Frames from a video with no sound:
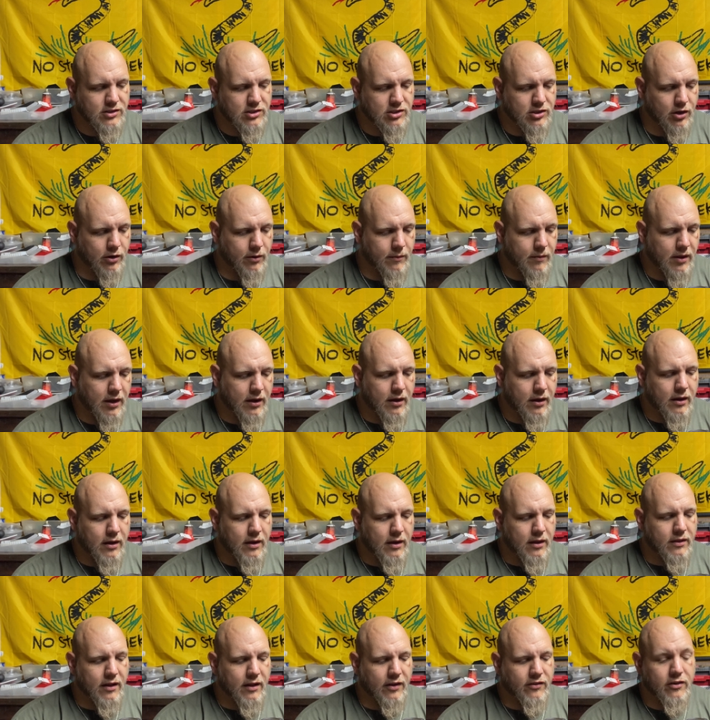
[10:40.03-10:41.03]
So
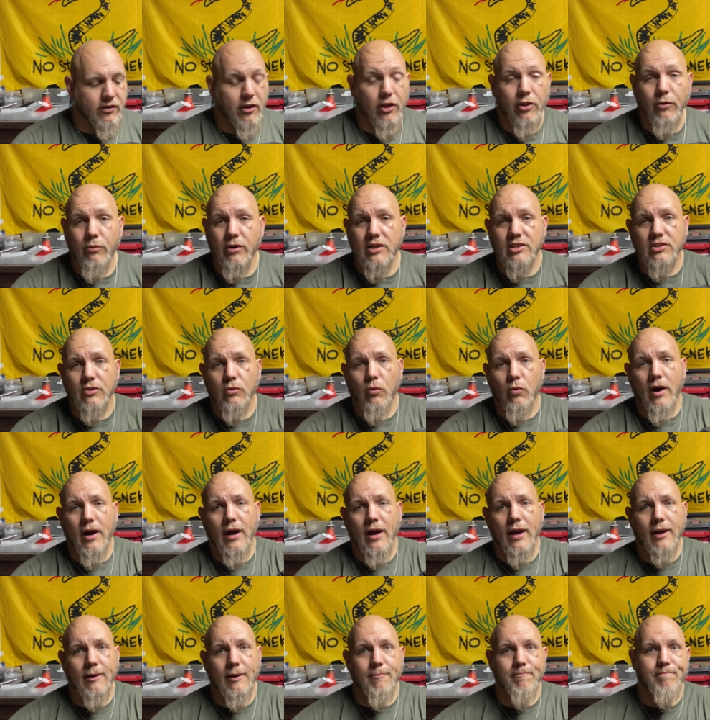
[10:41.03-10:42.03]
that's another reason
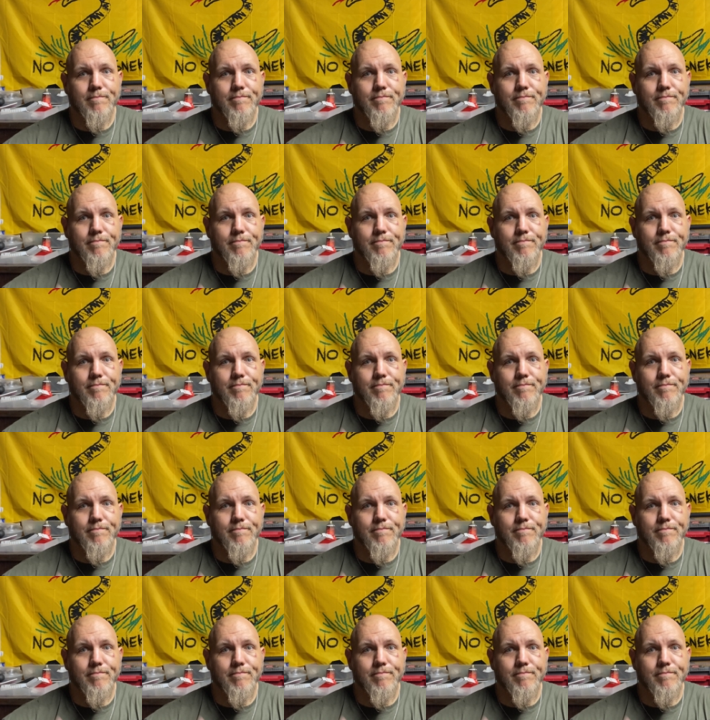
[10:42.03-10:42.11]
why